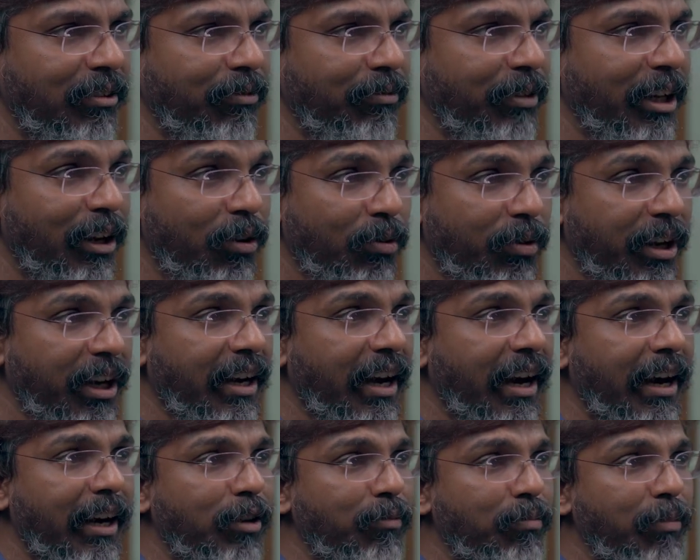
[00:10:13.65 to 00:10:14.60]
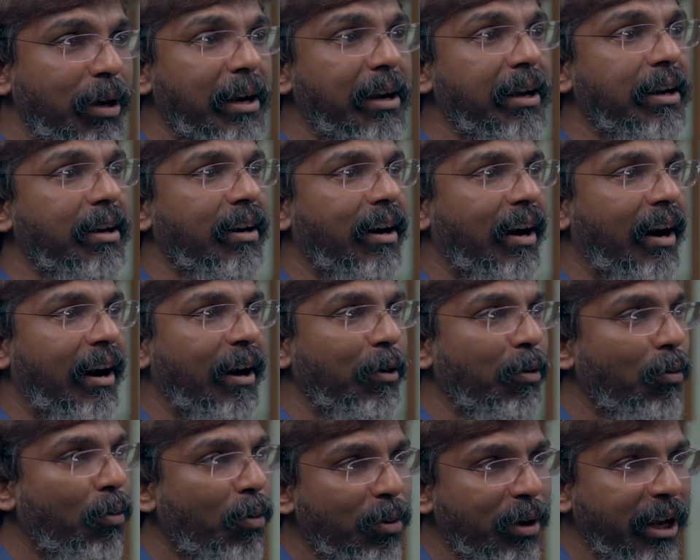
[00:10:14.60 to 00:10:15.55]
We are looking at building
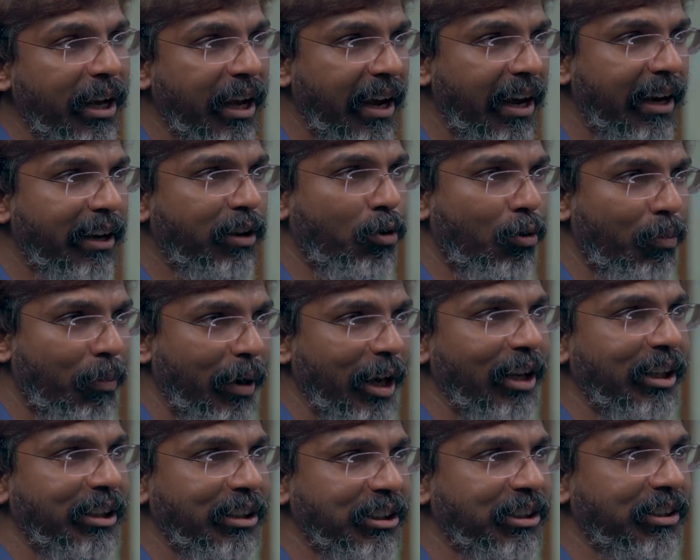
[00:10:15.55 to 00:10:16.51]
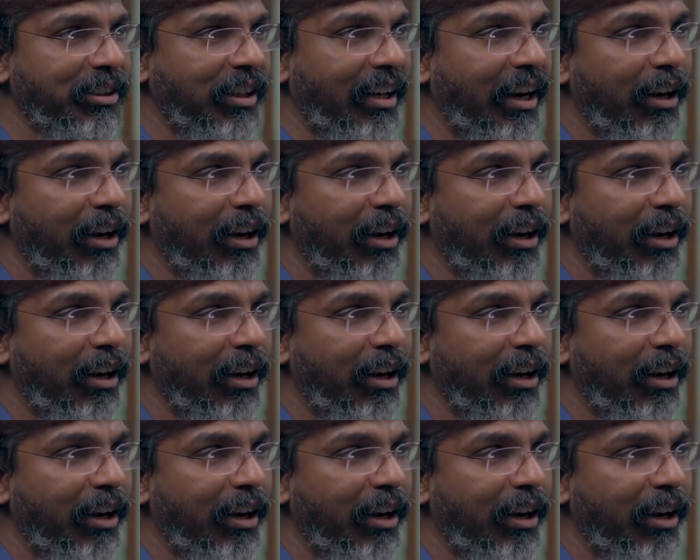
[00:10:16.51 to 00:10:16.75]
our own AI co-pilots,